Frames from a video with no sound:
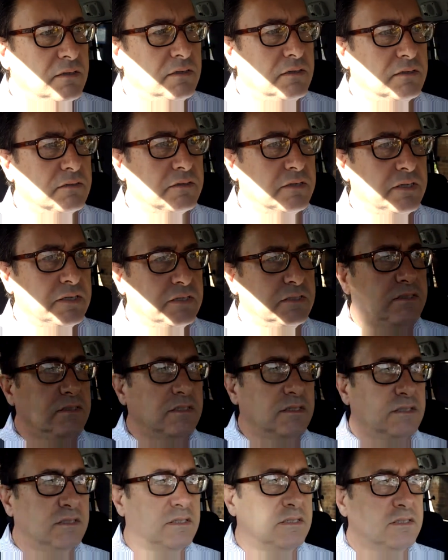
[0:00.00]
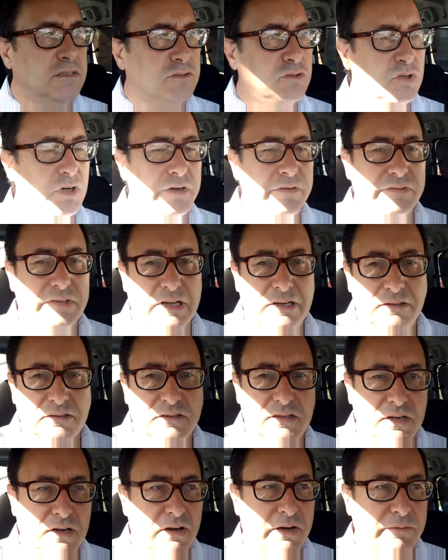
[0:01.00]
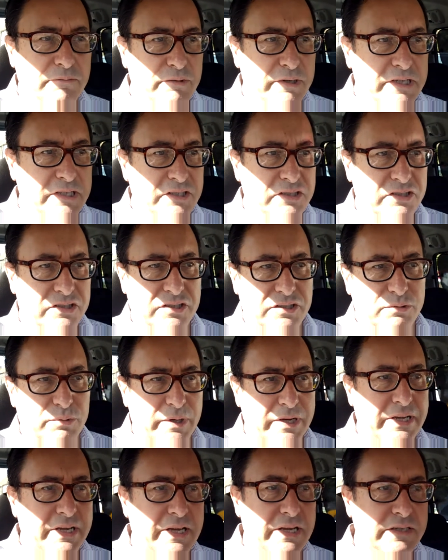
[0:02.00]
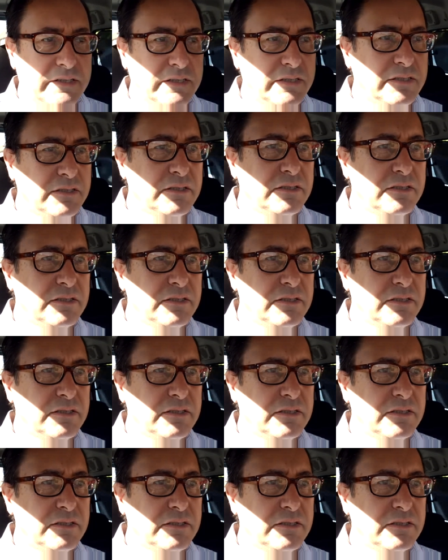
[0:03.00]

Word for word: I'm going to drive down to Lyme Regis this weekend